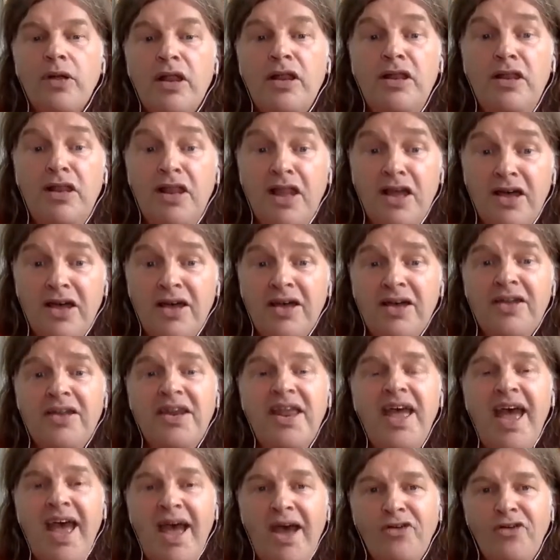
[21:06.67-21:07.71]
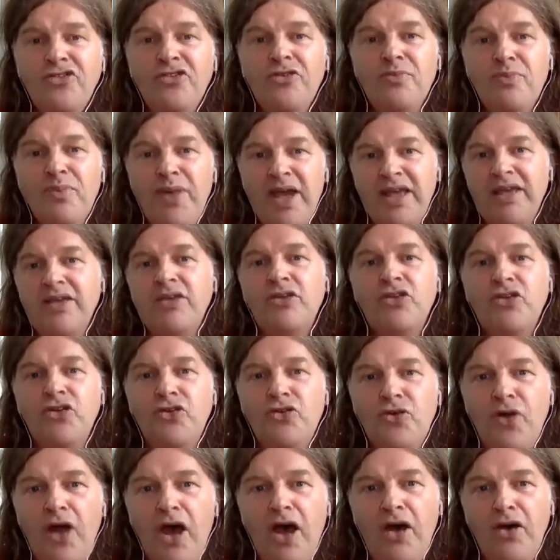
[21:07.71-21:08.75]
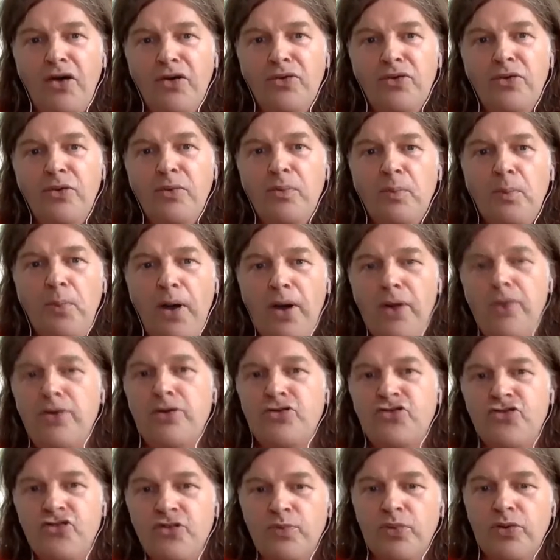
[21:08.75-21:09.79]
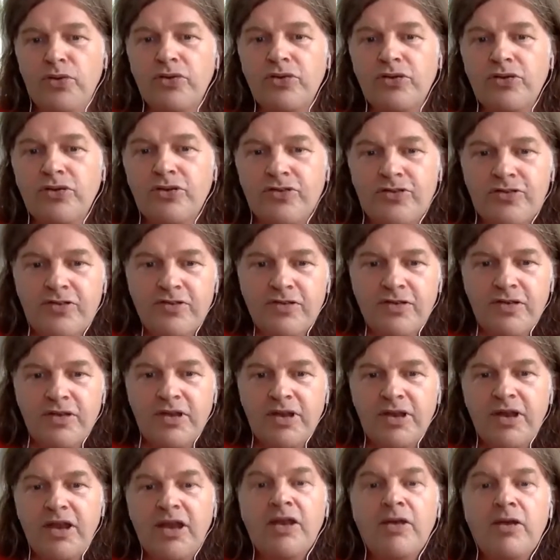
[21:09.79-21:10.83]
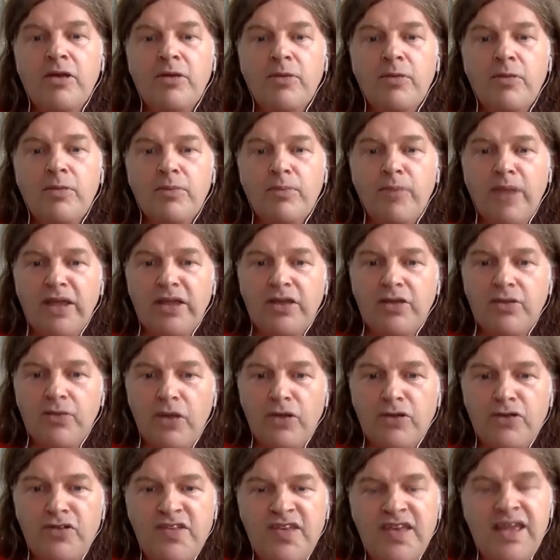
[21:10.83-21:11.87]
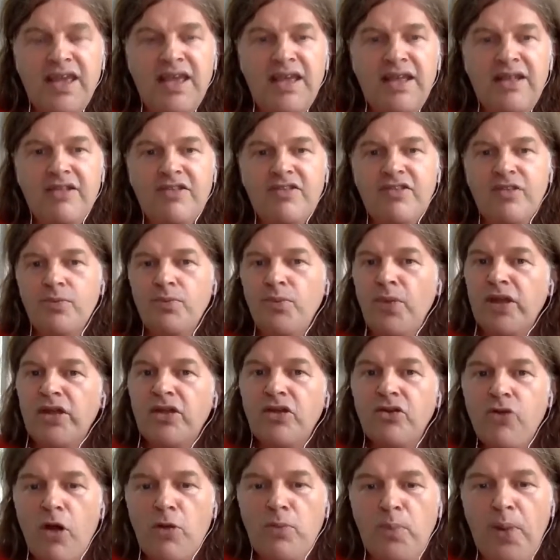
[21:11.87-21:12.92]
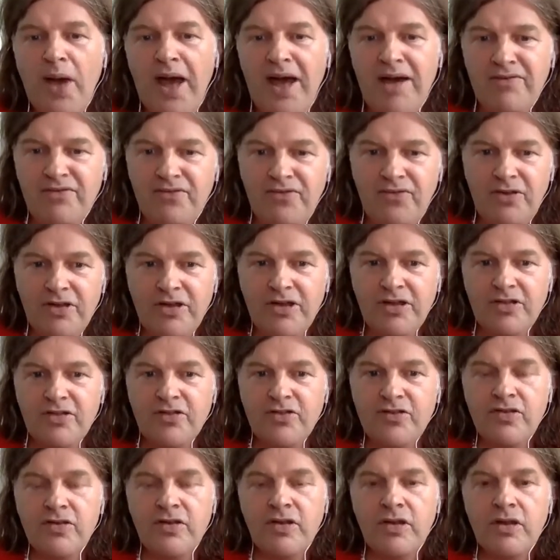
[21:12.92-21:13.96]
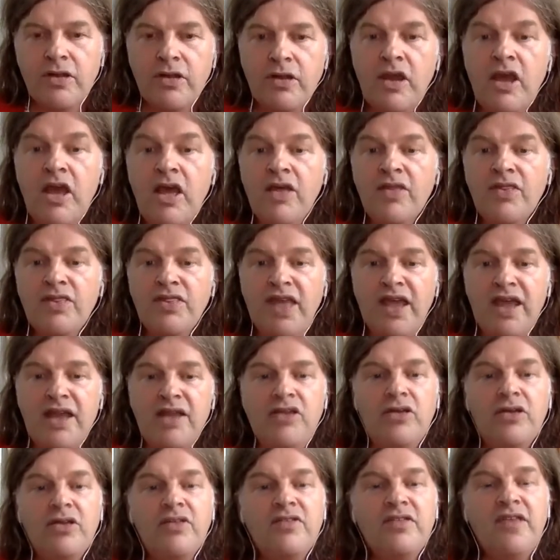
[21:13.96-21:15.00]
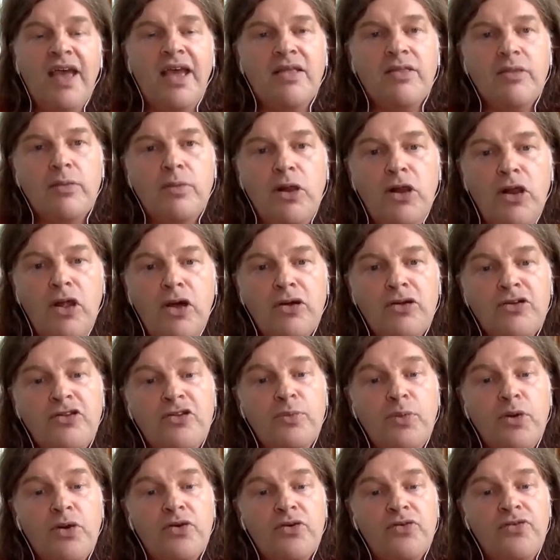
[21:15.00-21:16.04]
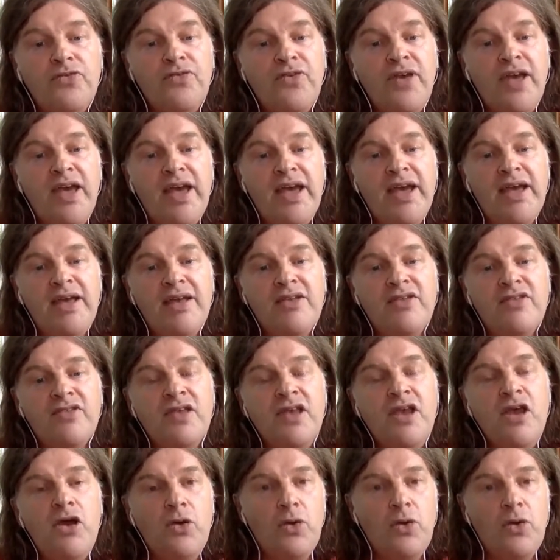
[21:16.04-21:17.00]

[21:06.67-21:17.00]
learn how to make your own poetry books. Make your own zines, make your own pamphlets. Then you can take them along to book fairs